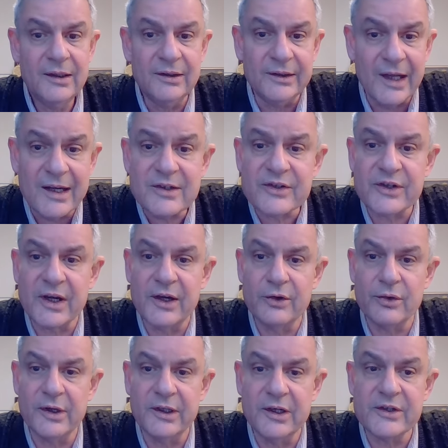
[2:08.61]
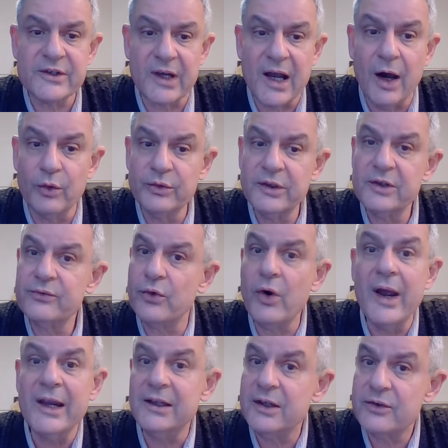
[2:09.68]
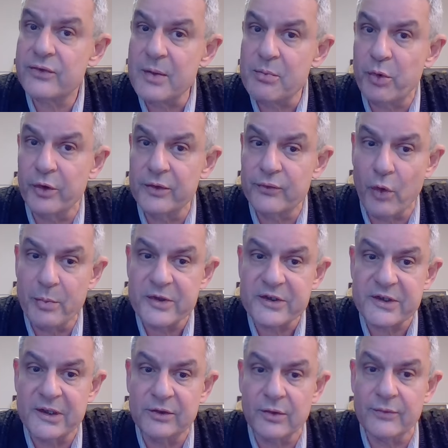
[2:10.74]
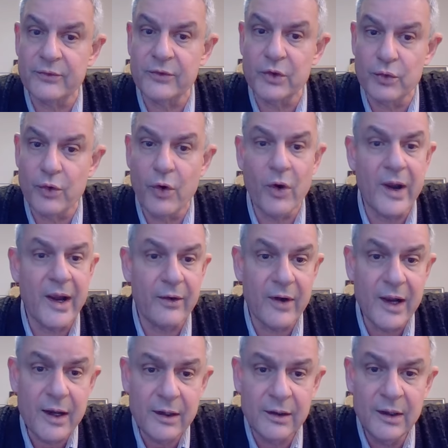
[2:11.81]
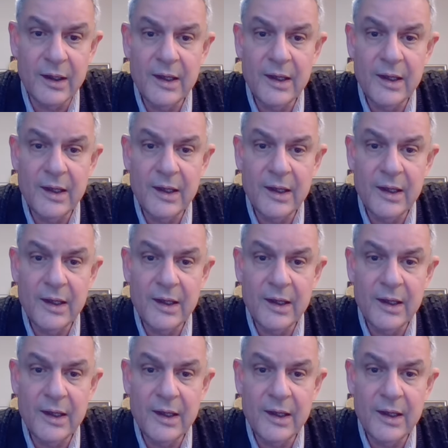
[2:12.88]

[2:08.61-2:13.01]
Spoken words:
debt securities accounted for 83.4% of euro area